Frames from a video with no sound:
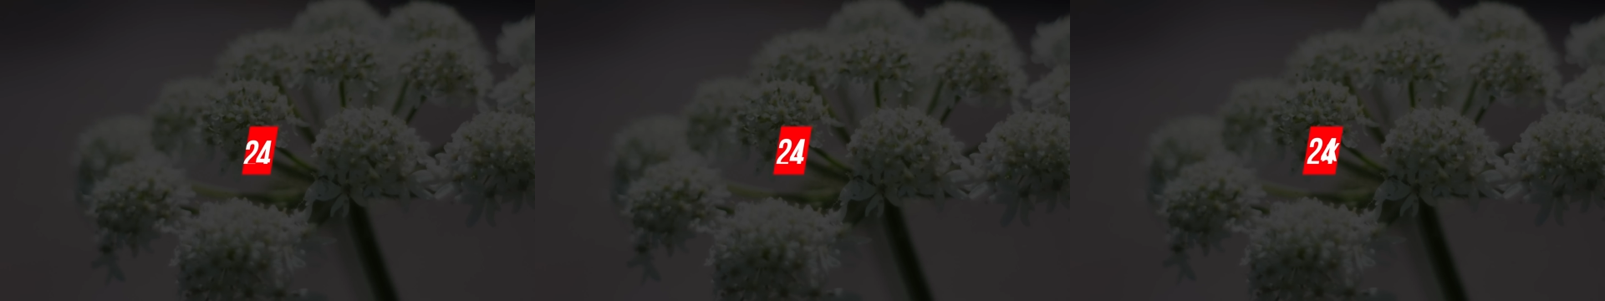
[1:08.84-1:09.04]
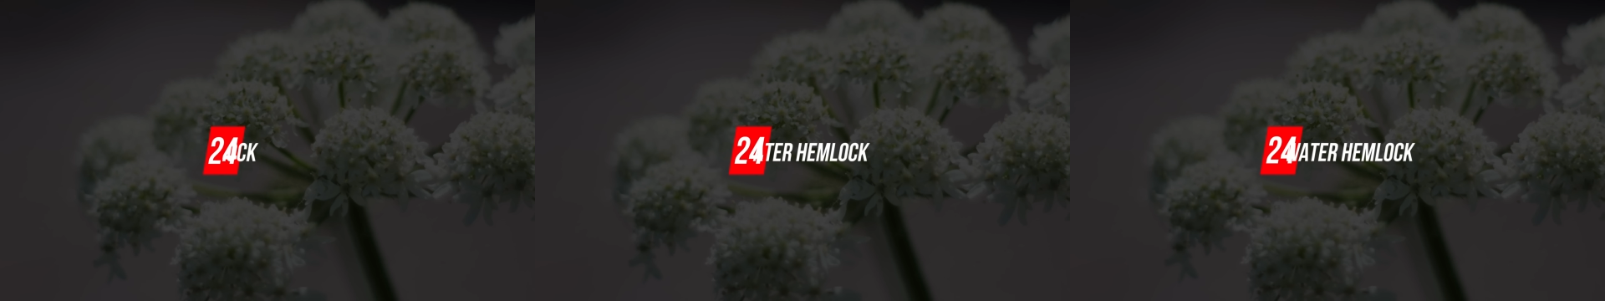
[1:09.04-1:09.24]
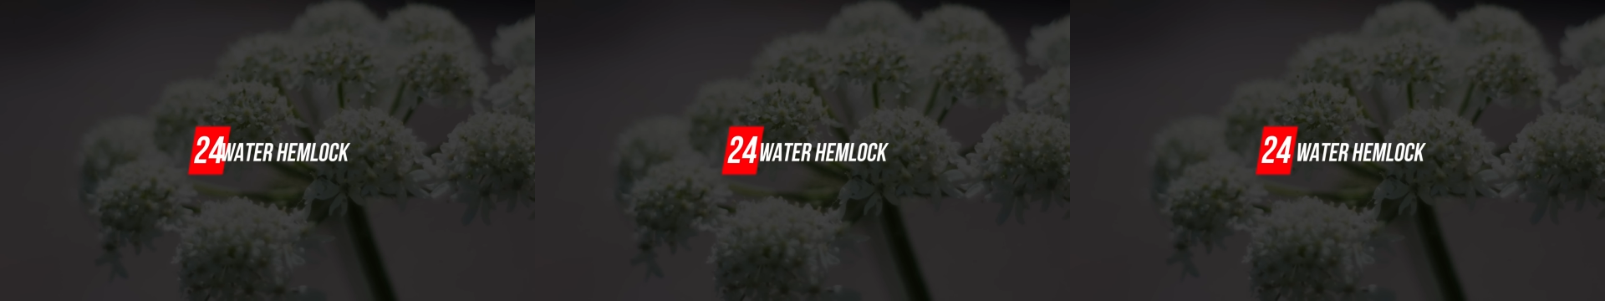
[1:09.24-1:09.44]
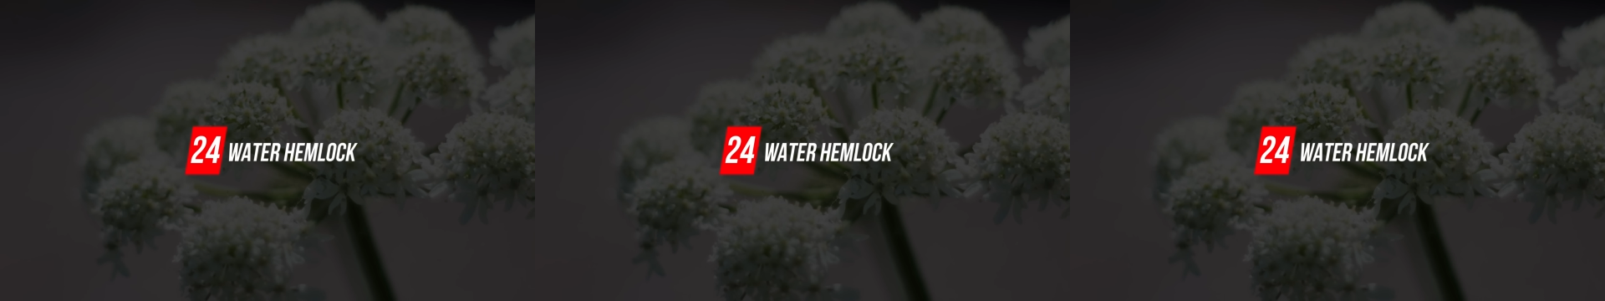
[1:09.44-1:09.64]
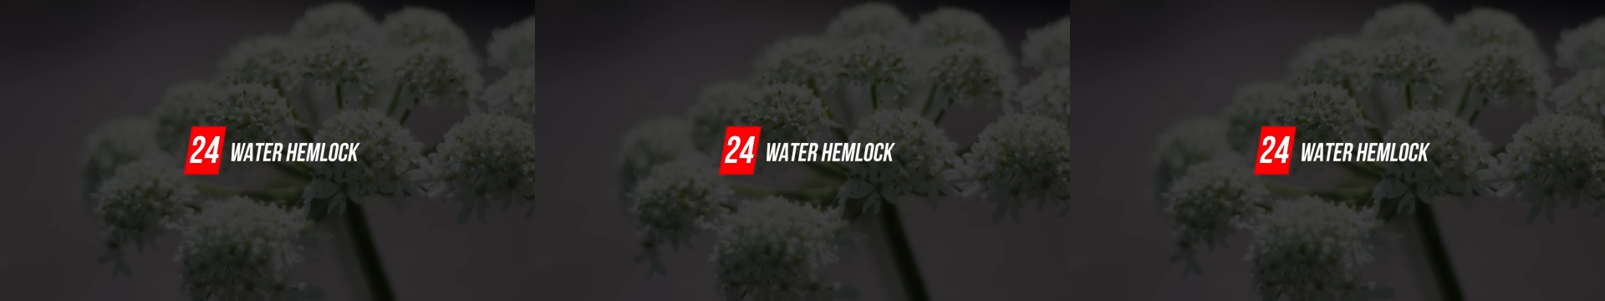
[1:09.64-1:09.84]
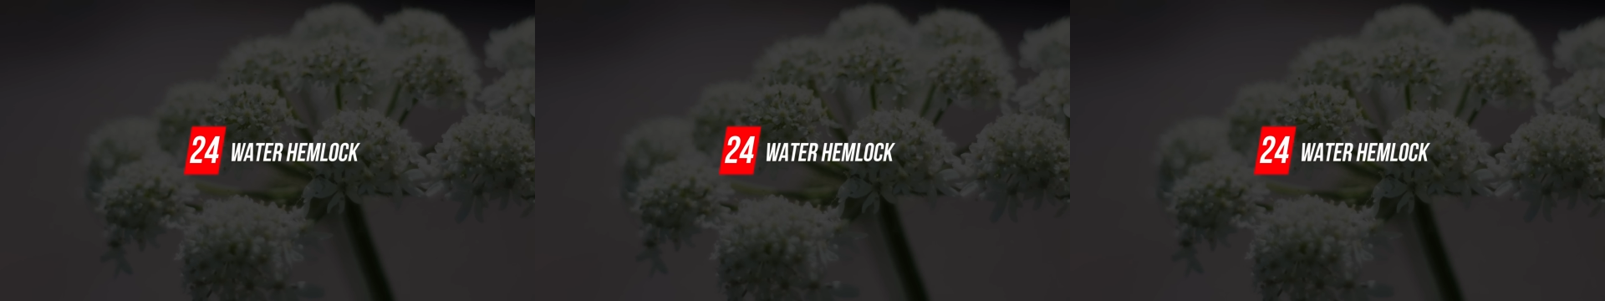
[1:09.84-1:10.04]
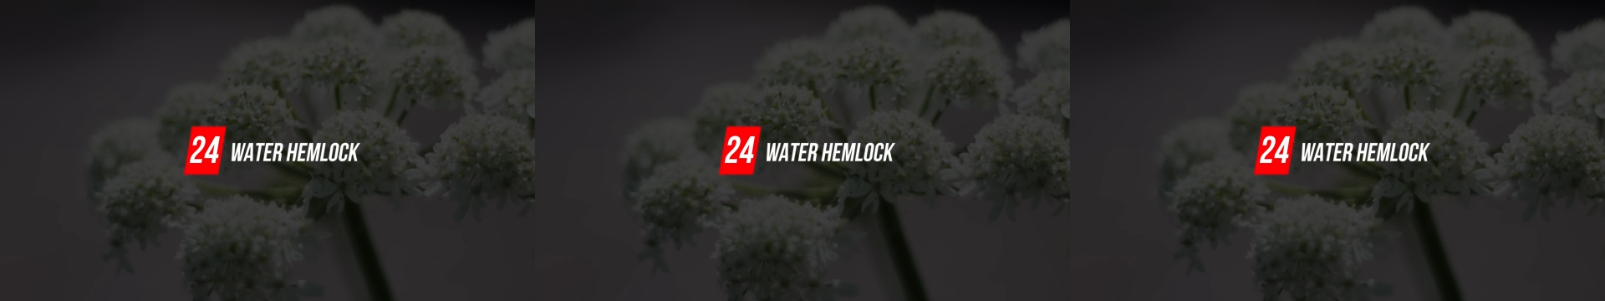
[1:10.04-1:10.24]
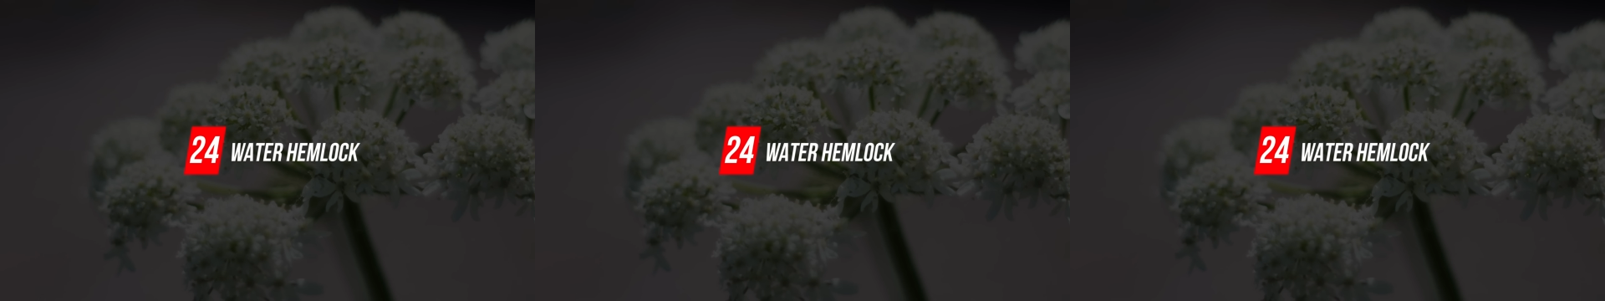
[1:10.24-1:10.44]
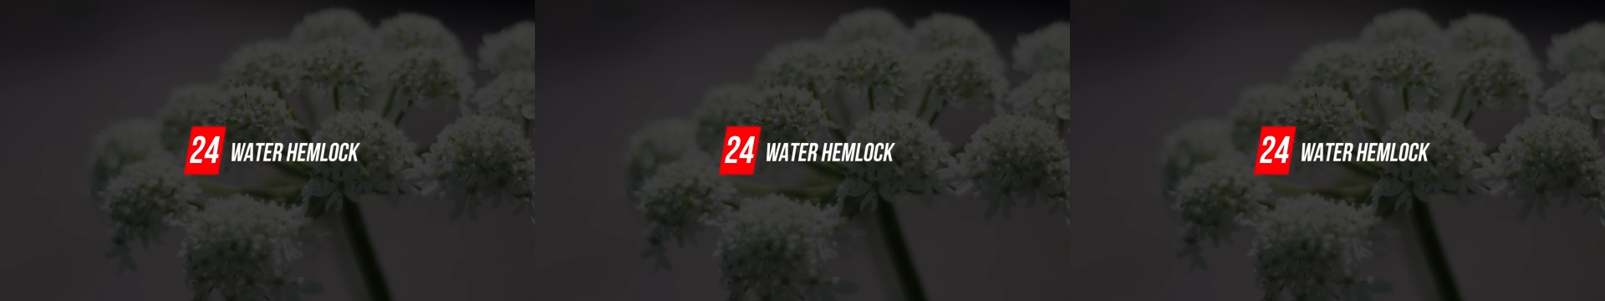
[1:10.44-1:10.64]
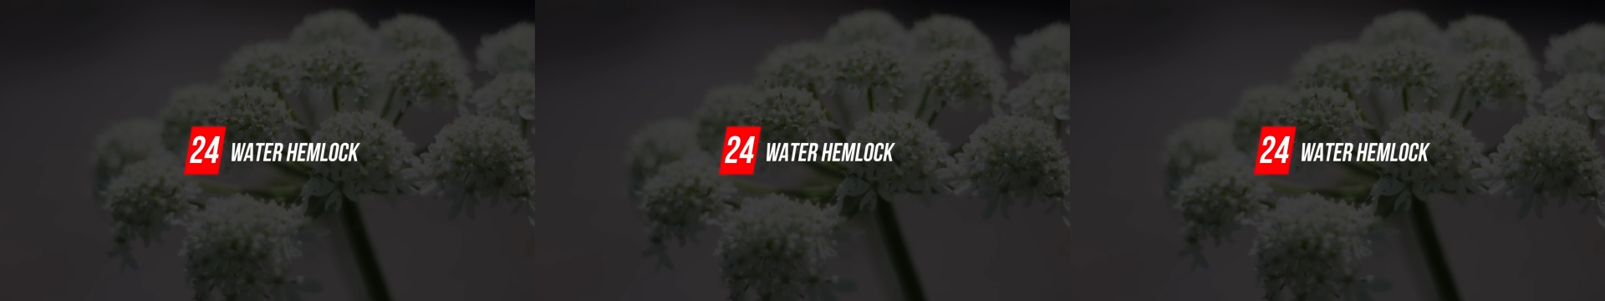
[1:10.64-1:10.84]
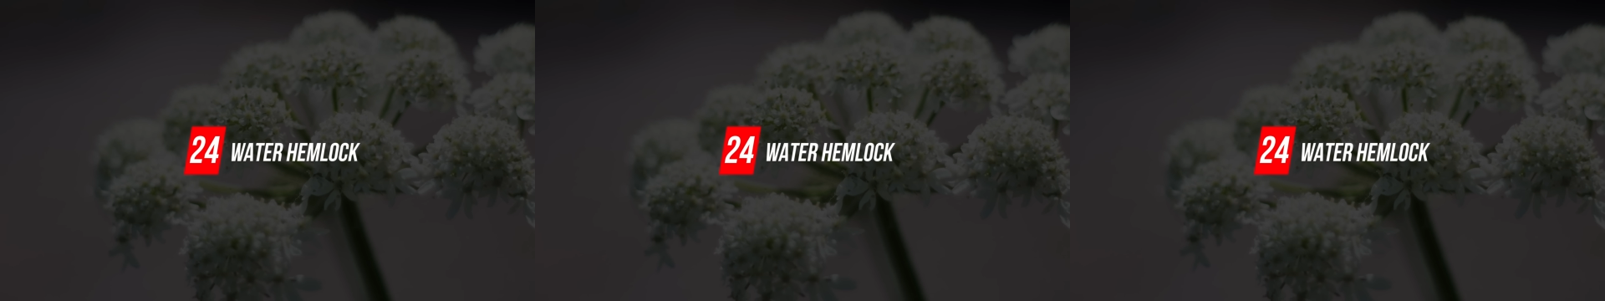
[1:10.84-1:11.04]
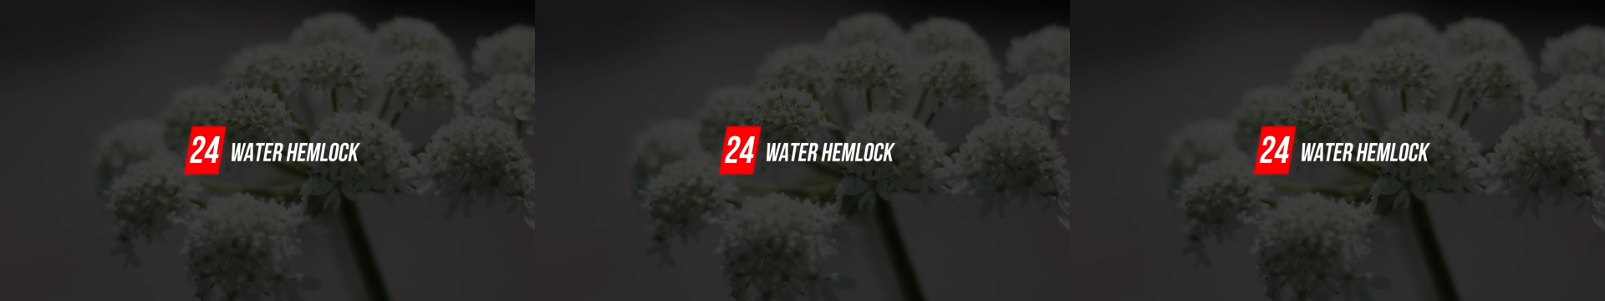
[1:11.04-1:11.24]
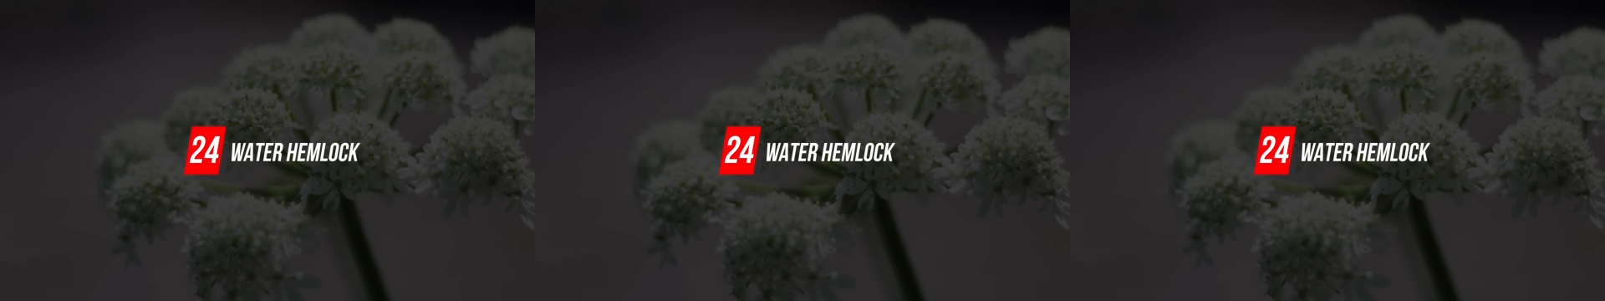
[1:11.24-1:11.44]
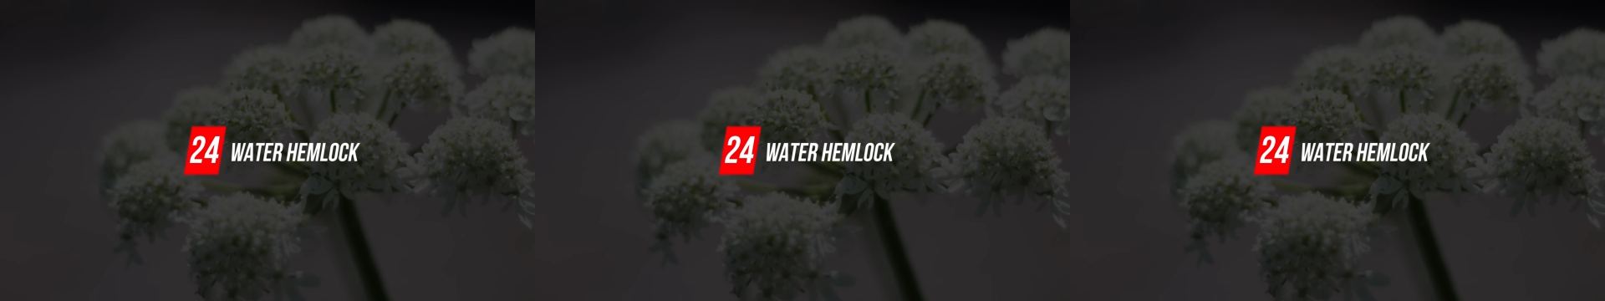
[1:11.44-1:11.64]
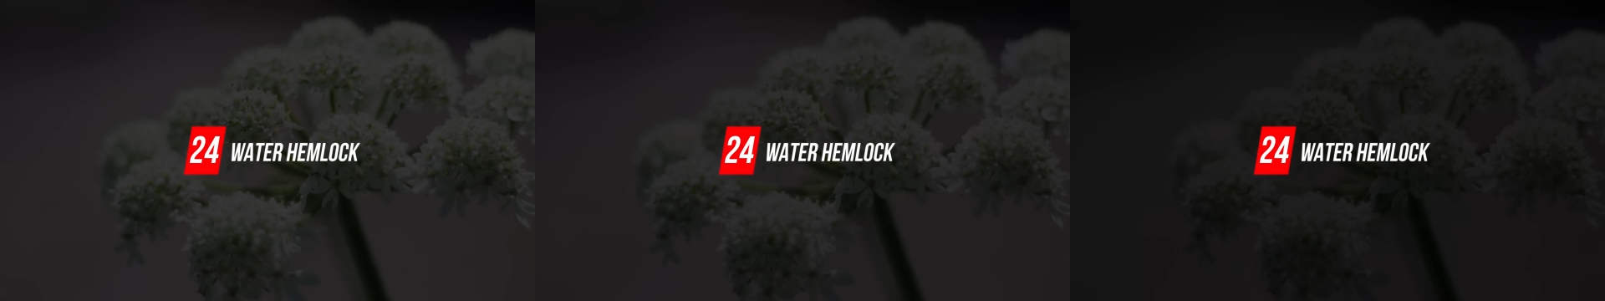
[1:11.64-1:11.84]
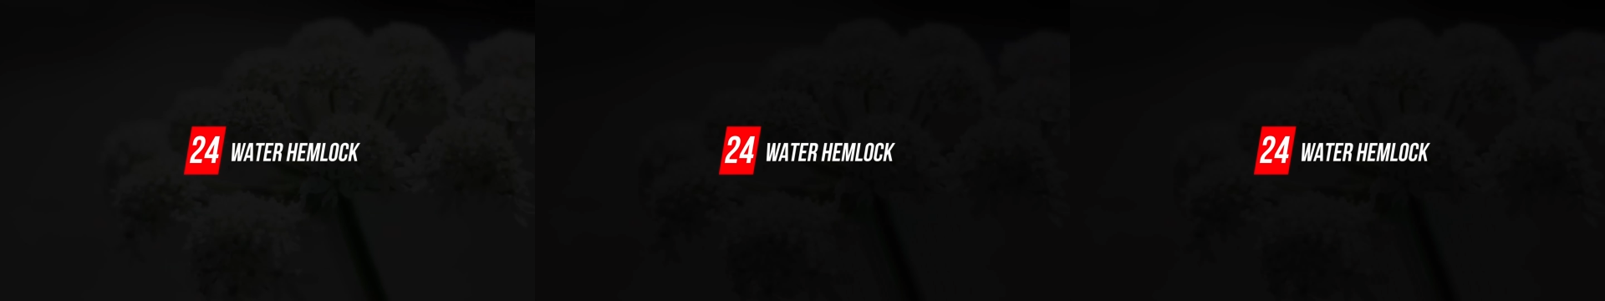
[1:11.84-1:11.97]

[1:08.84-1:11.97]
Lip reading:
[unreadable: no face in view]